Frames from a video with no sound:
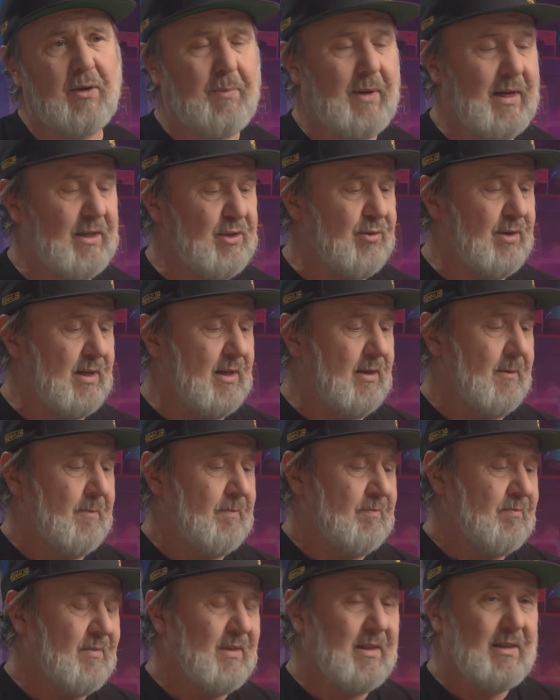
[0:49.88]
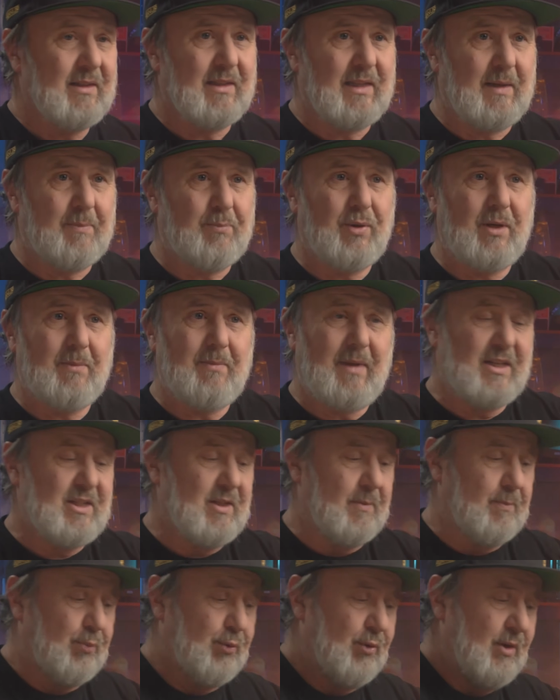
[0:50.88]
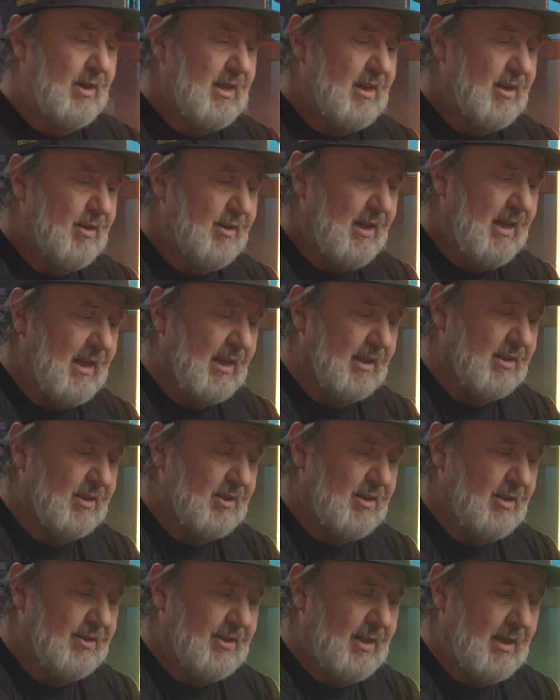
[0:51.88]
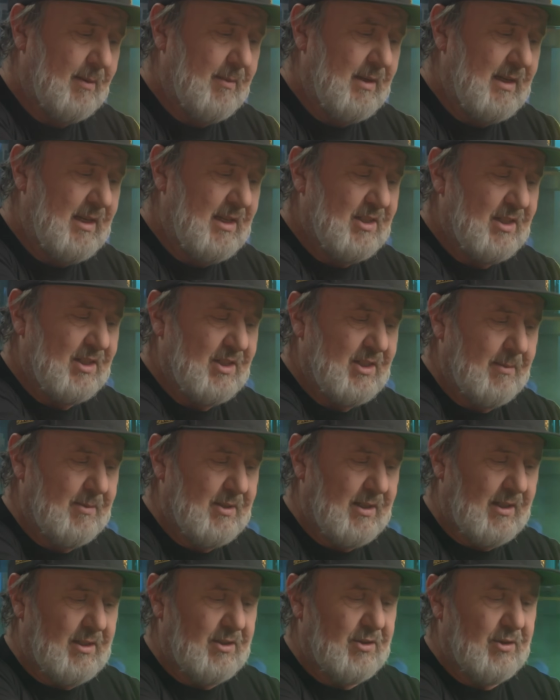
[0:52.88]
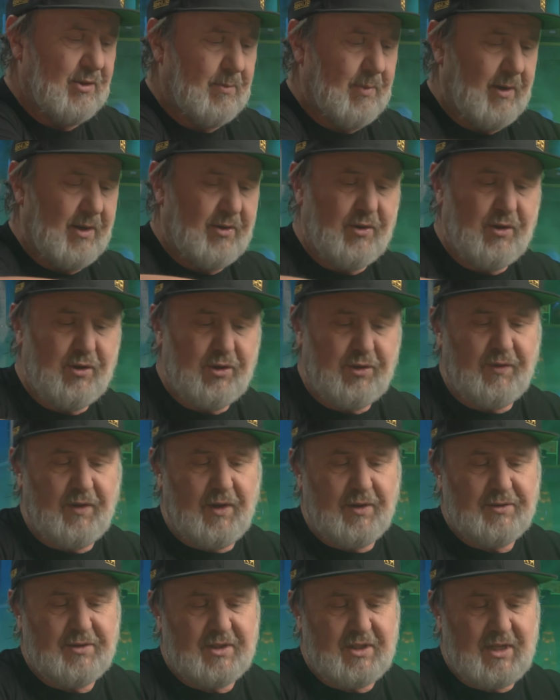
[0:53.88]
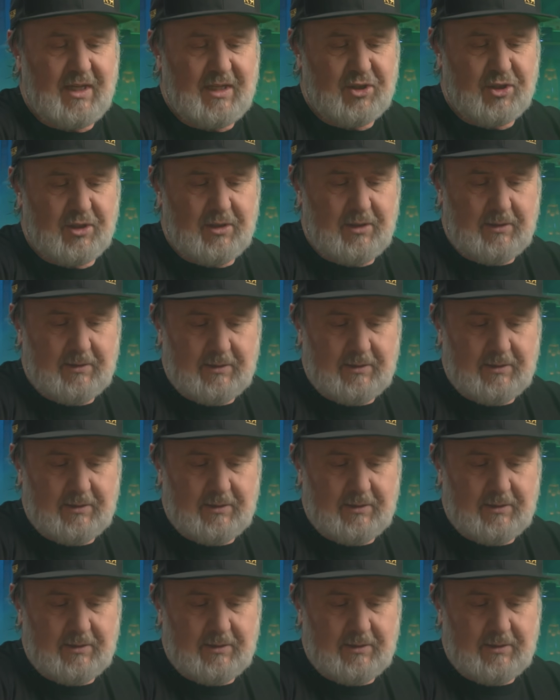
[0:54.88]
battery. That makes it pretty unique. There's not that many systems that could do both earth fault detection